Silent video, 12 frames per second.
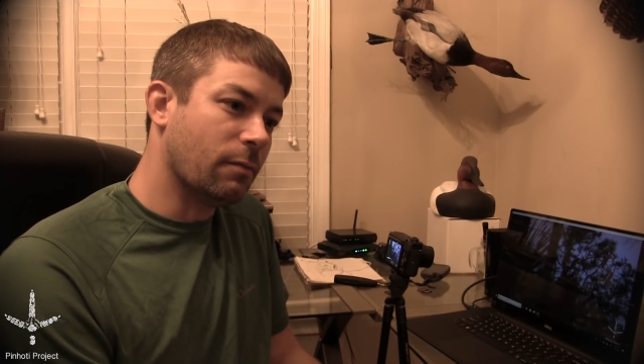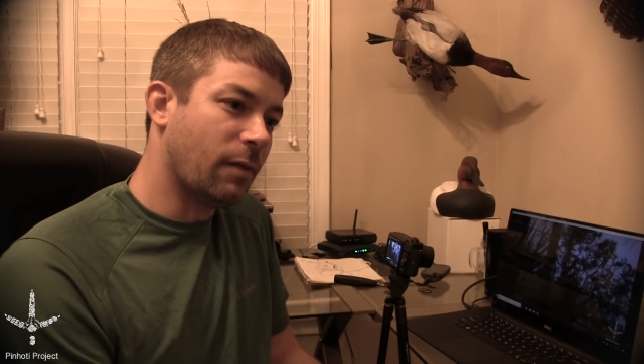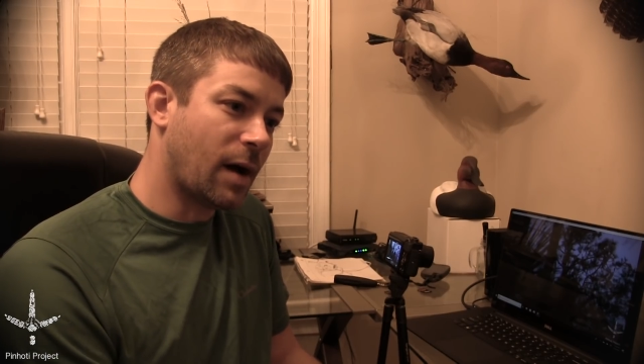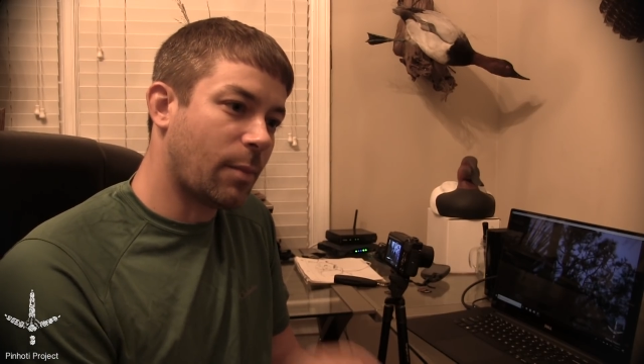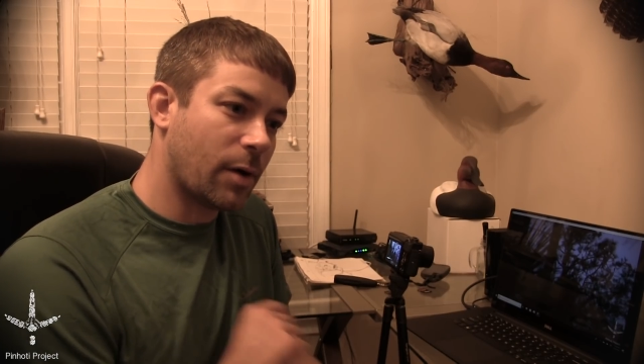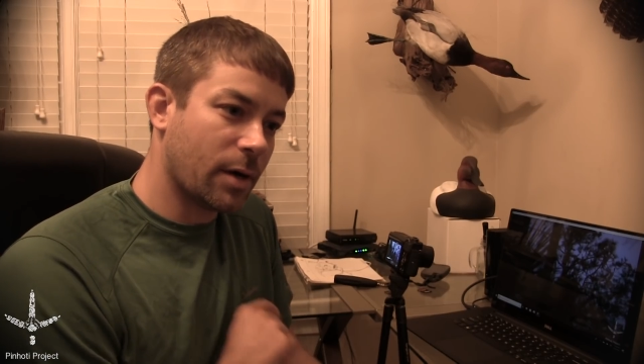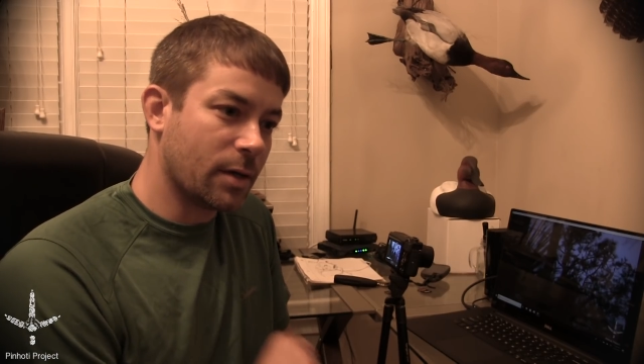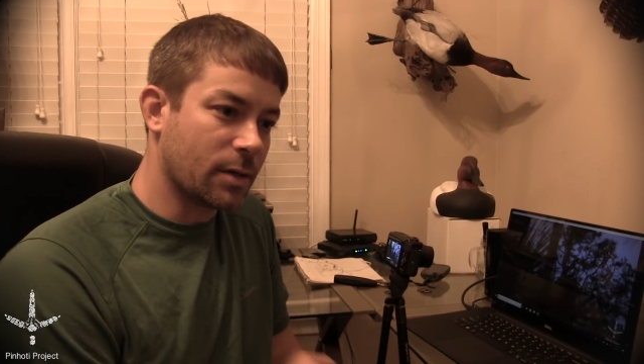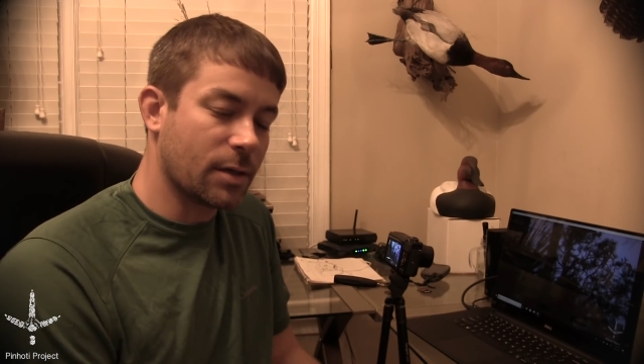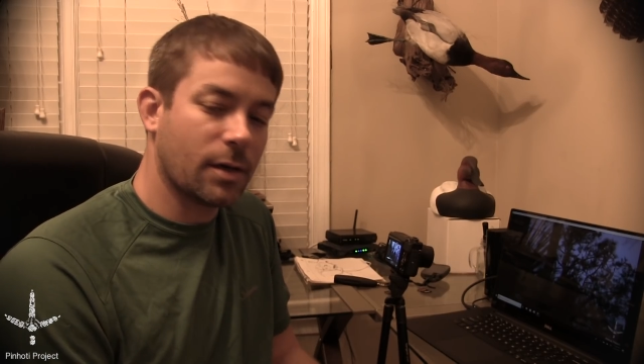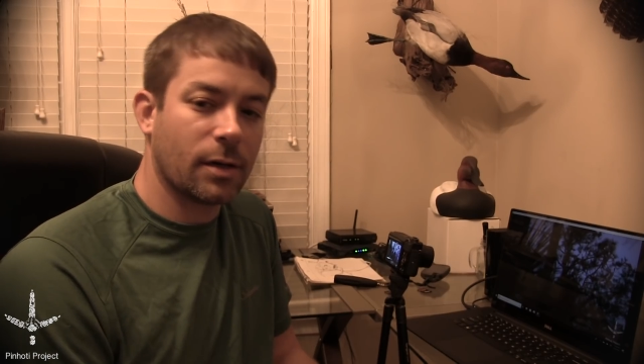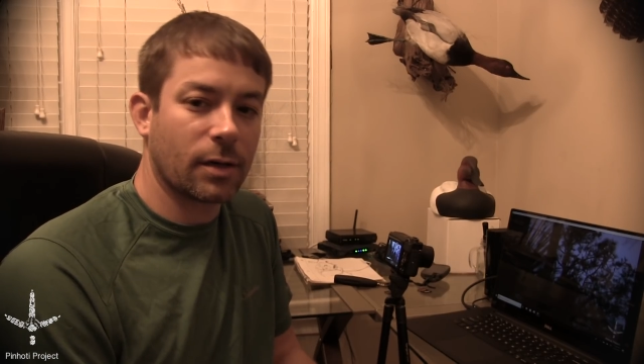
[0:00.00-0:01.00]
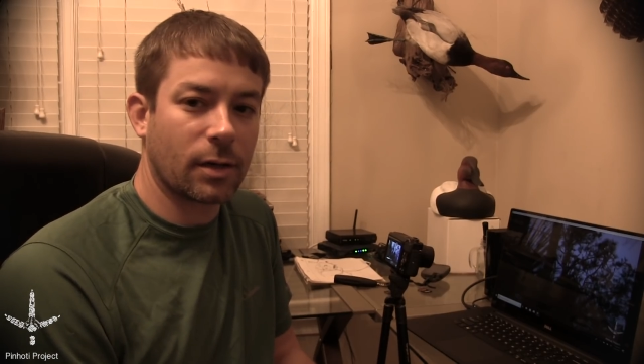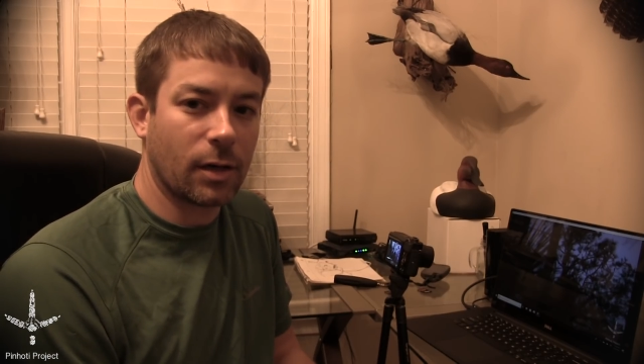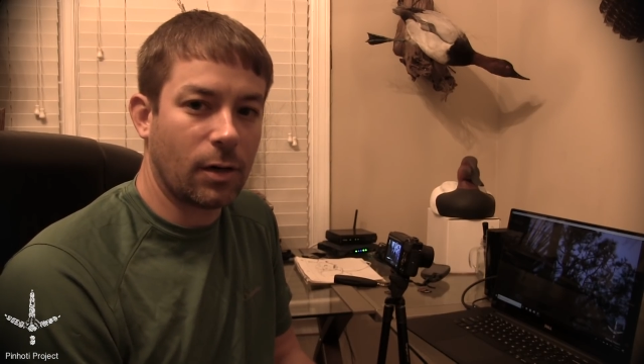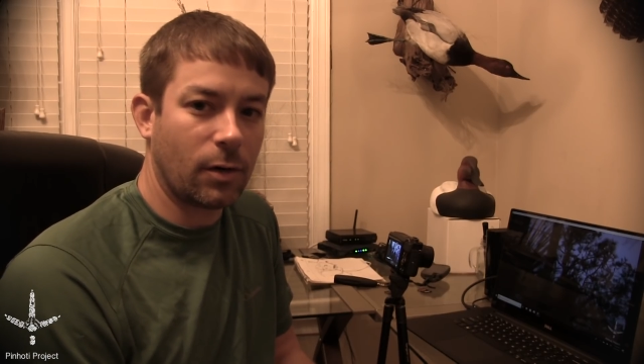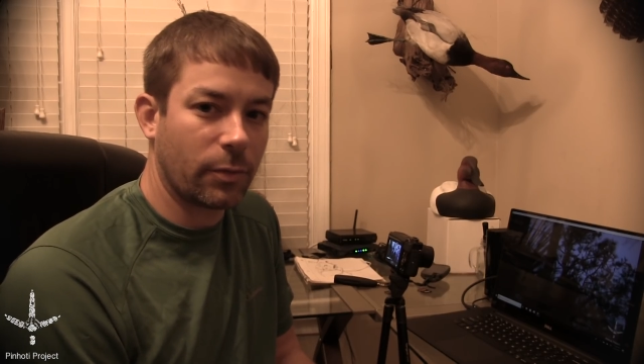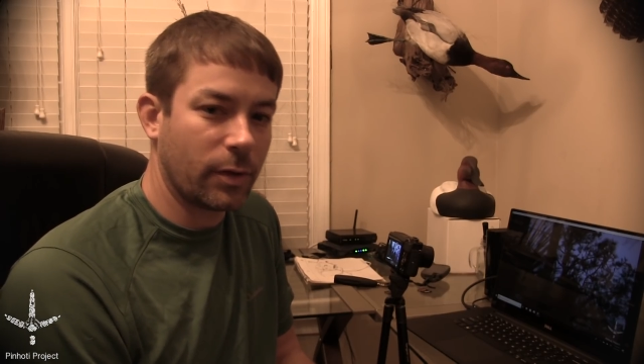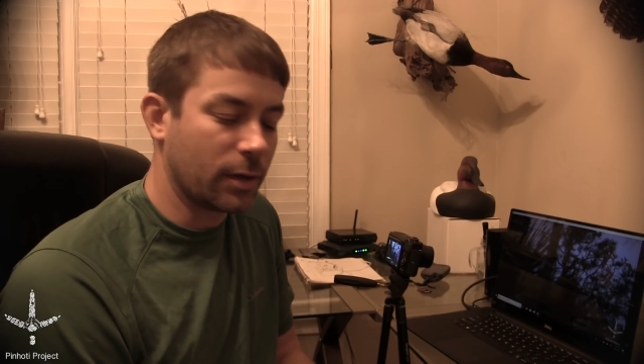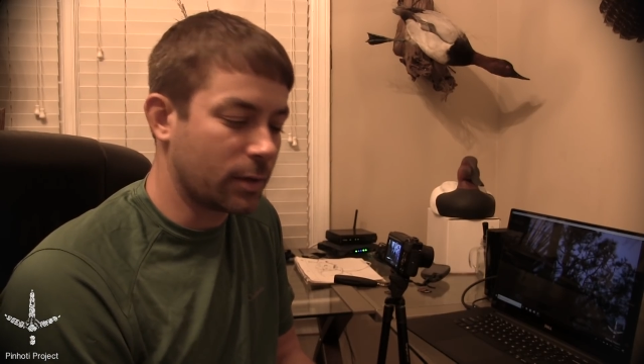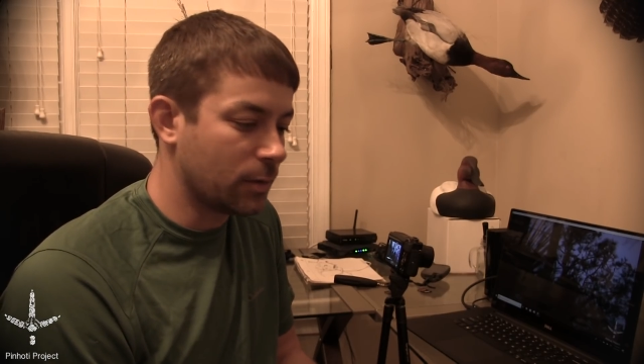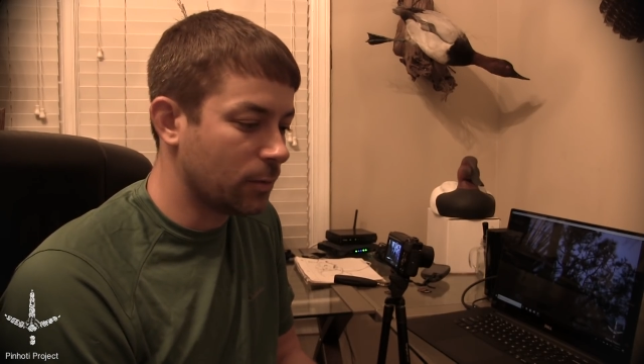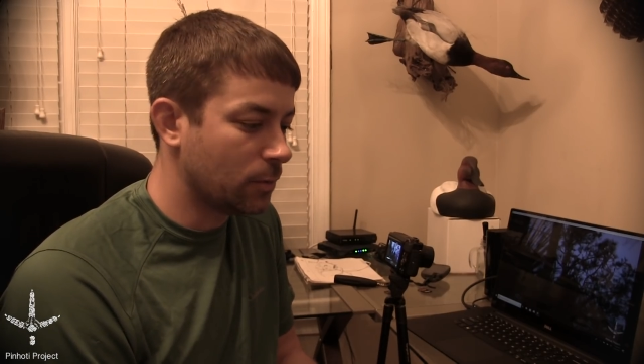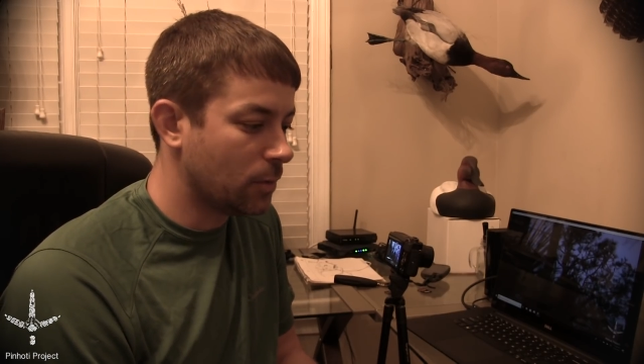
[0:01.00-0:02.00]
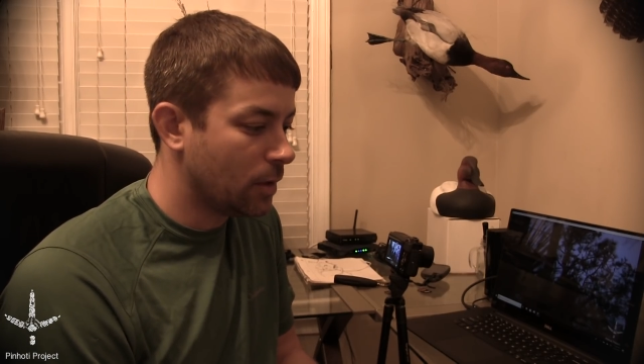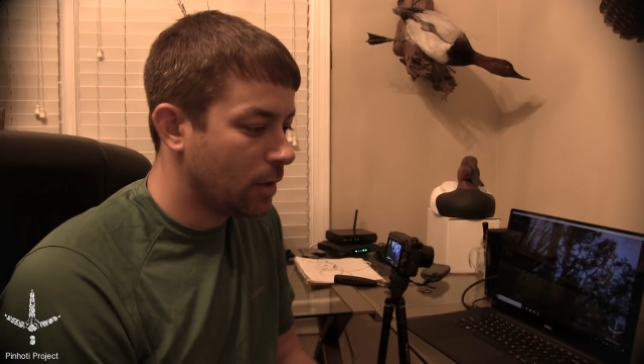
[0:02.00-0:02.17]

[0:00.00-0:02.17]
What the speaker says: vibrating tongue call, really cool.